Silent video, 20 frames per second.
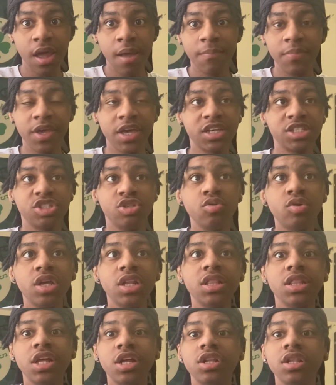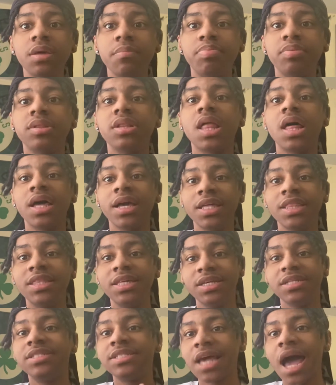because you can literally plug
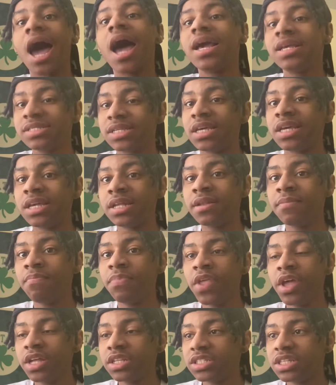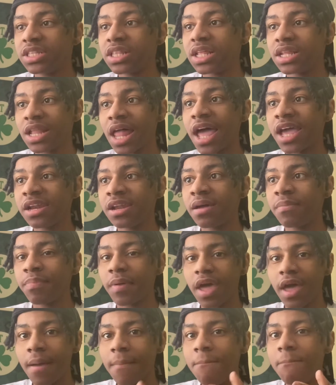these guys in to the lineup
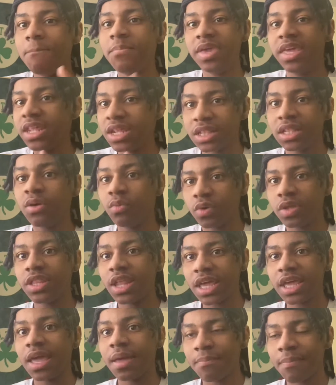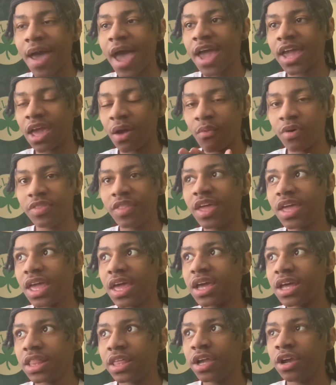immediately when they get back and when they
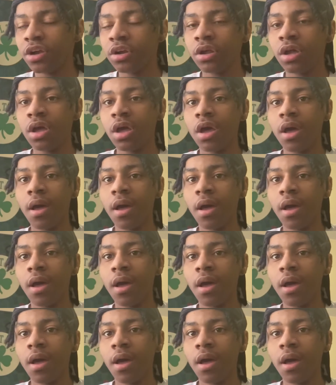get cleared,